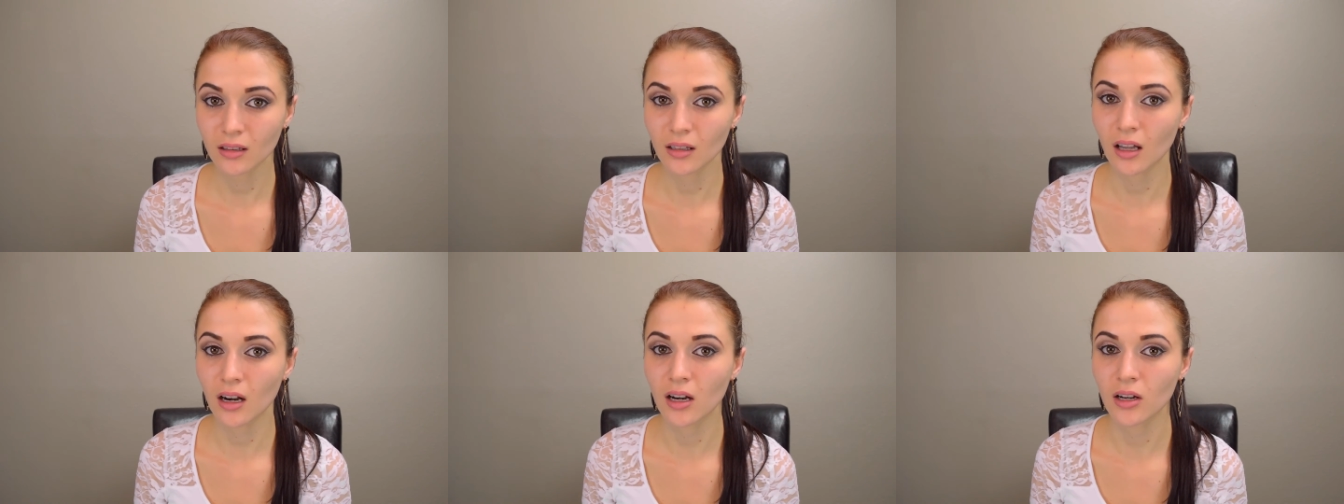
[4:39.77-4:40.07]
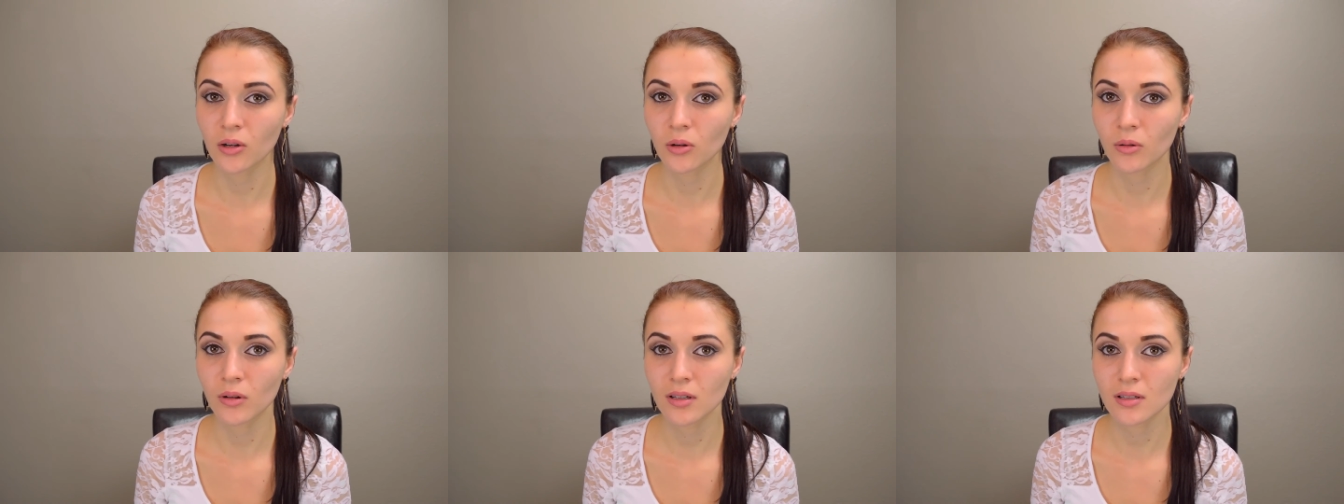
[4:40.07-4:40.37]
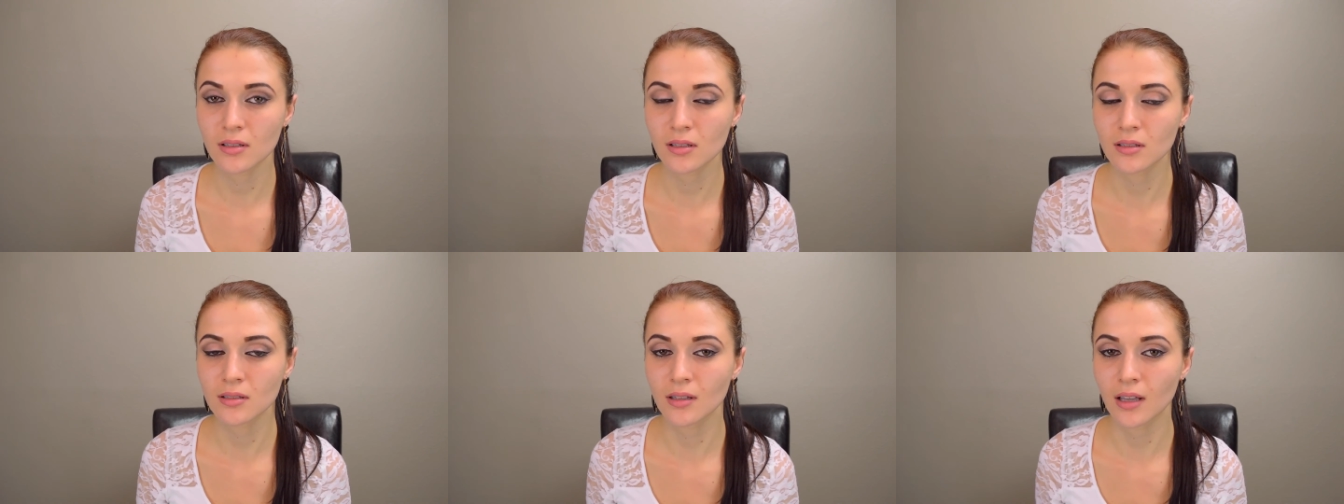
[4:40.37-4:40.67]
that I
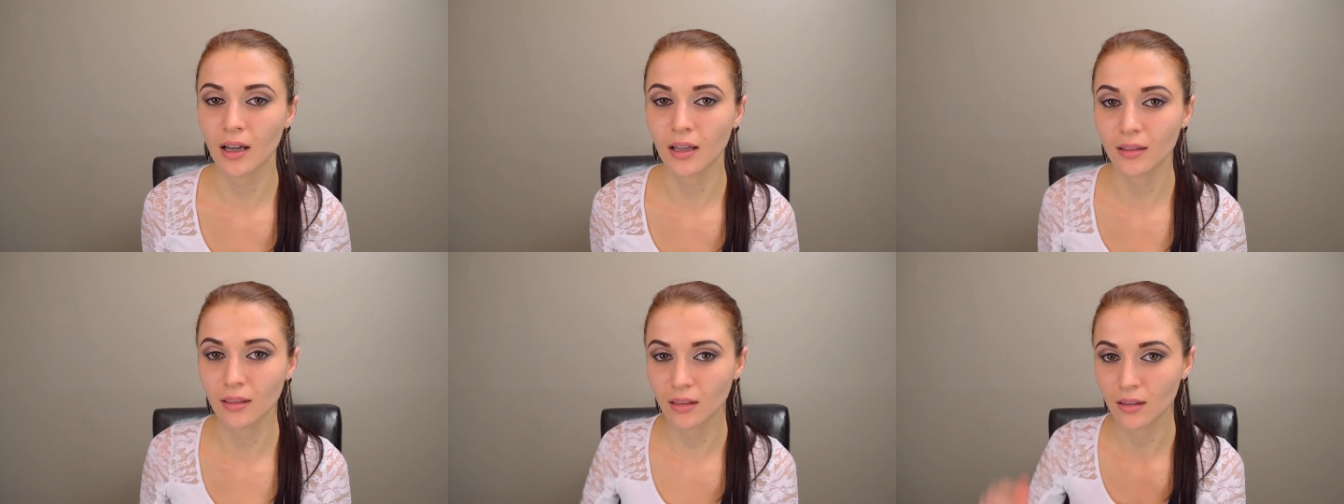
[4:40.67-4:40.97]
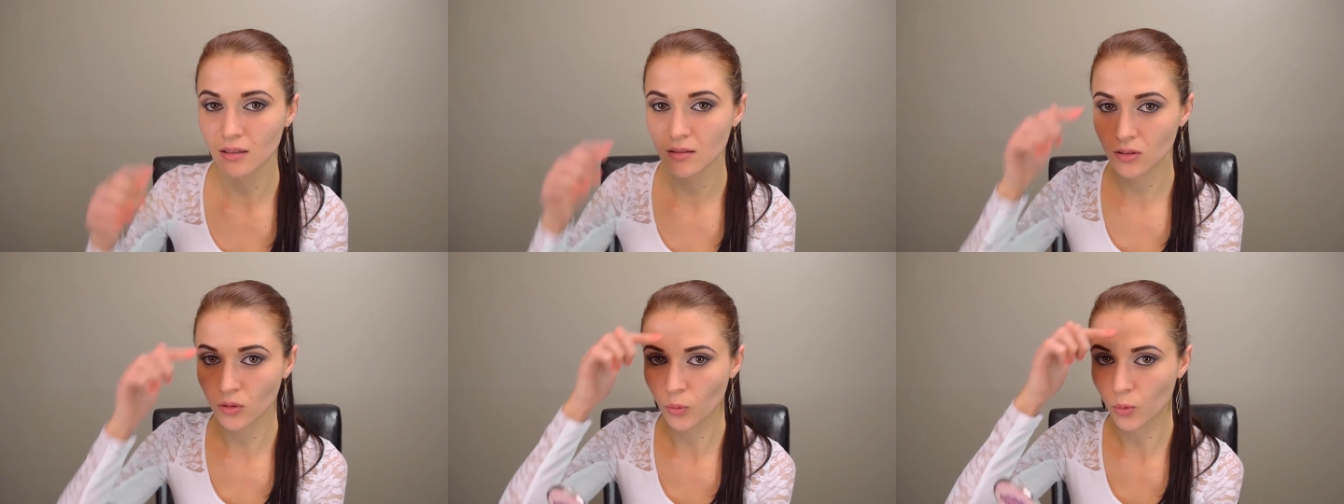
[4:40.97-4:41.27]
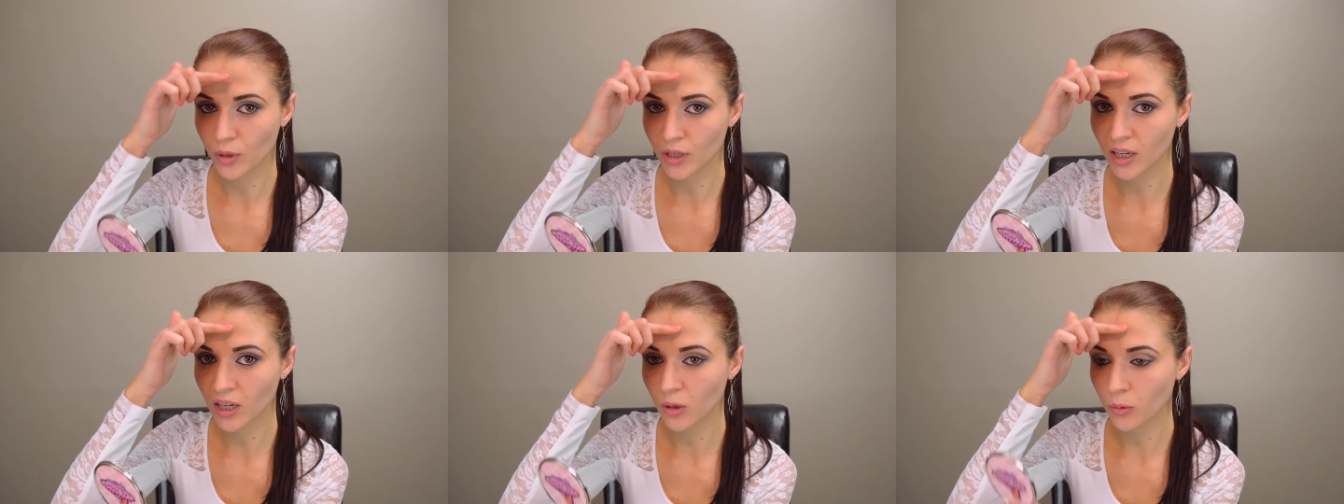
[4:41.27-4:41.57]
noticed is that this
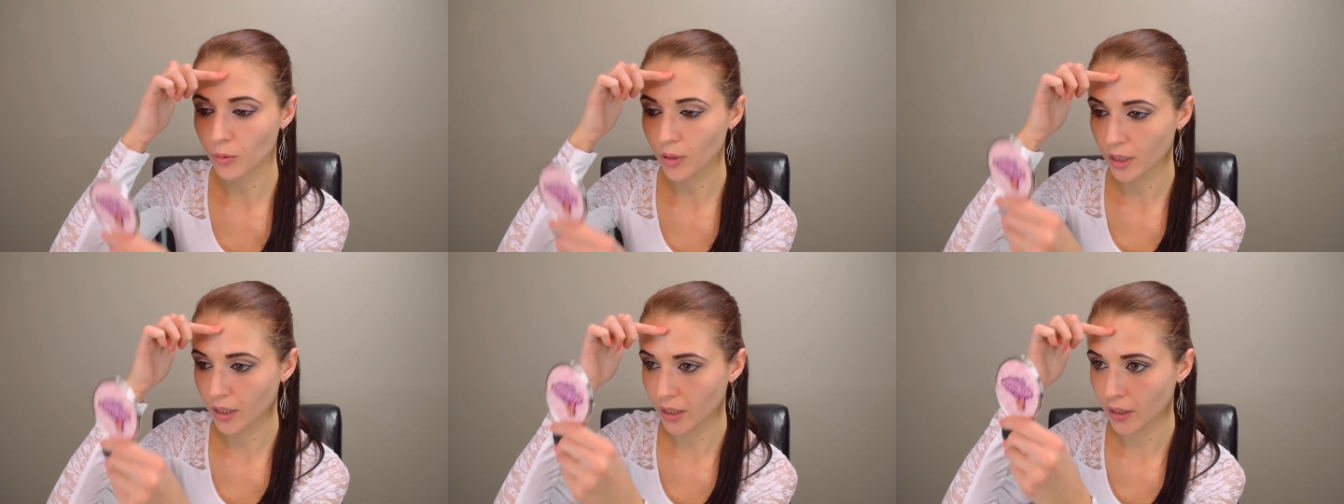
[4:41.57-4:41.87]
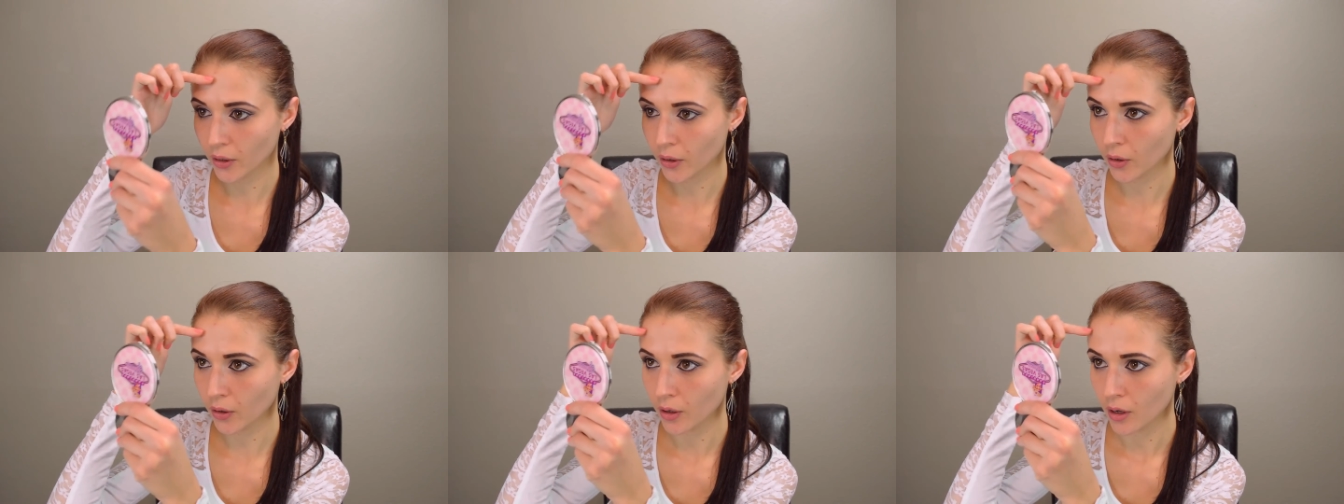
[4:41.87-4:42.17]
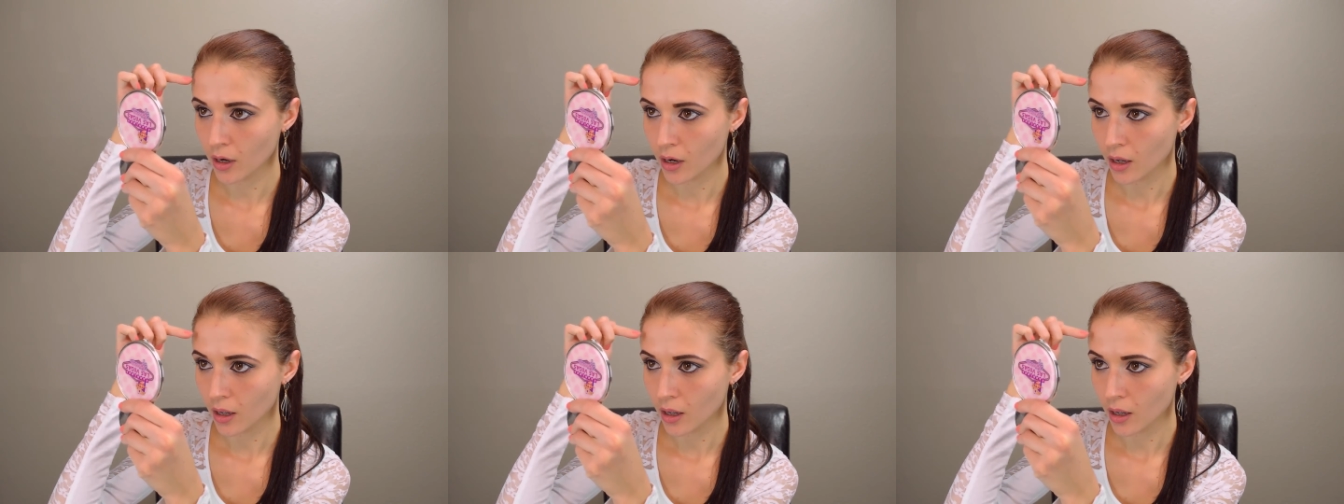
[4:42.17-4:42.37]
wrinkle right here